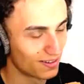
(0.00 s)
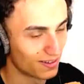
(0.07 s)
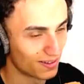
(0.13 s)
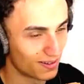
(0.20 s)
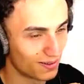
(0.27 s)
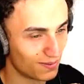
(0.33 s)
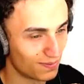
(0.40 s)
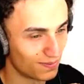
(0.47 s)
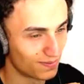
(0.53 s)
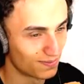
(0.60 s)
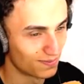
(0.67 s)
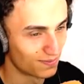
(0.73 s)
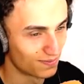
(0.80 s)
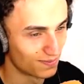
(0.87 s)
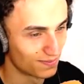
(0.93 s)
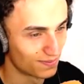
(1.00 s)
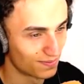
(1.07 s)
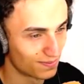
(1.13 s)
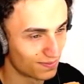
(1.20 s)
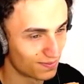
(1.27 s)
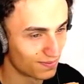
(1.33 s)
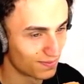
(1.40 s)
Oh. People find shit.
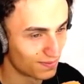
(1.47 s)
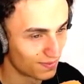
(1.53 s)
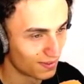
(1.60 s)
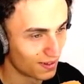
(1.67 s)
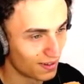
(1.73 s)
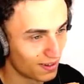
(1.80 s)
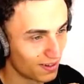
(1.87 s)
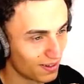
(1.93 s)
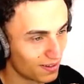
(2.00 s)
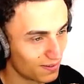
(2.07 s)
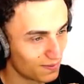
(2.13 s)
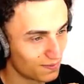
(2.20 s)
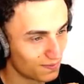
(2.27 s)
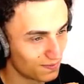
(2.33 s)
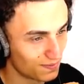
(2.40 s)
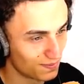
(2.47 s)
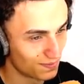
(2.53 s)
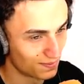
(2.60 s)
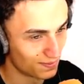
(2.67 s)
Like, where do you live, oh. Jordy?